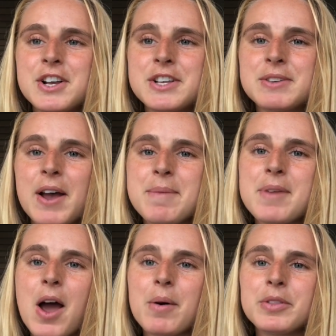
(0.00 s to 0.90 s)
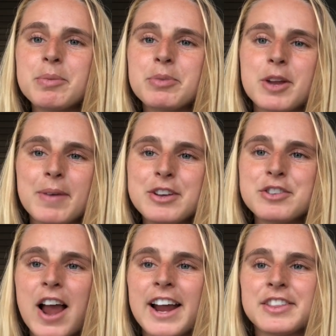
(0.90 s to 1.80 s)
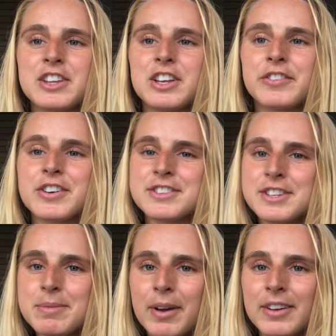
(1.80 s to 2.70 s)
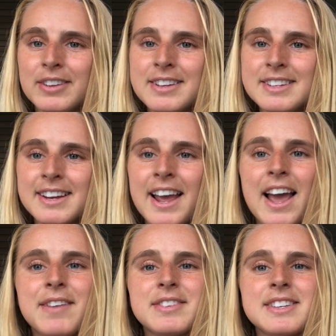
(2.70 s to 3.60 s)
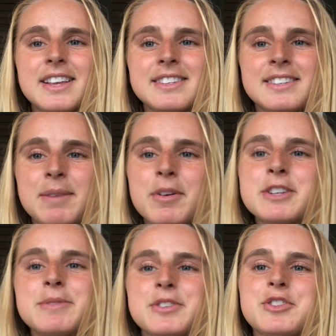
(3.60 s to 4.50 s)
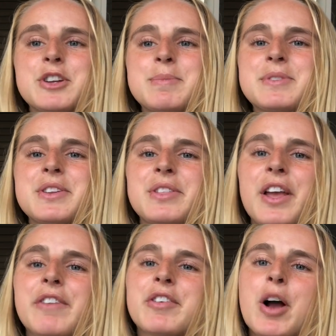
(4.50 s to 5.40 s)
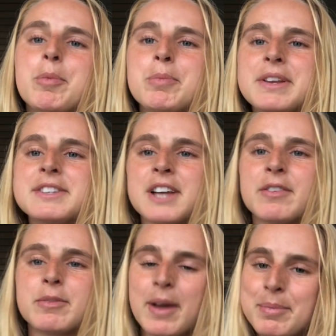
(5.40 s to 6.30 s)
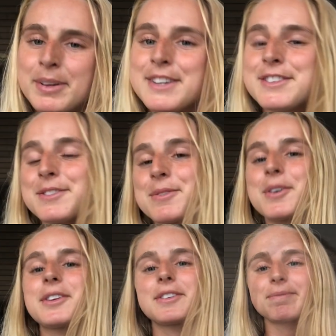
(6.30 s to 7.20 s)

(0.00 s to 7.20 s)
So I am now on the pre-med track at the University of Maryland, and I have St. Mark's mission trips to thank for helping me discover my place in the world.